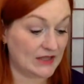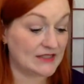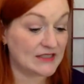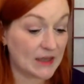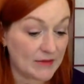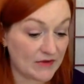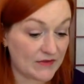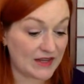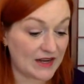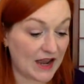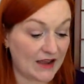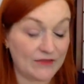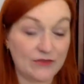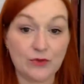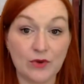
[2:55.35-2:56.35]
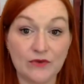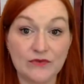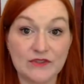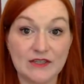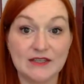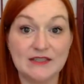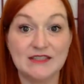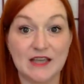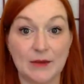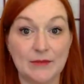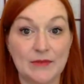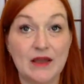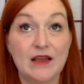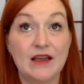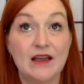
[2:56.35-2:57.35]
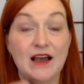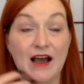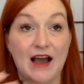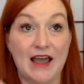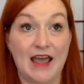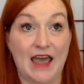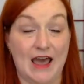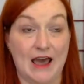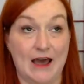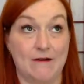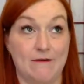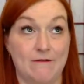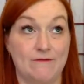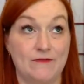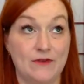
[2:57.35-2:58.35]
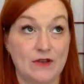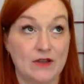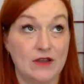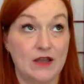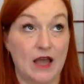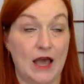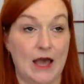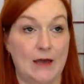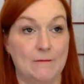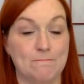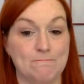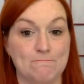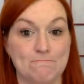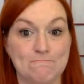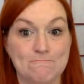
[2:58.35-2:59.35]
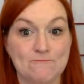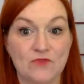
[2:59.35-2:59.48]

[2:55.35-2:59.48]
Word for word: Some of it I've thrifted, some I have um,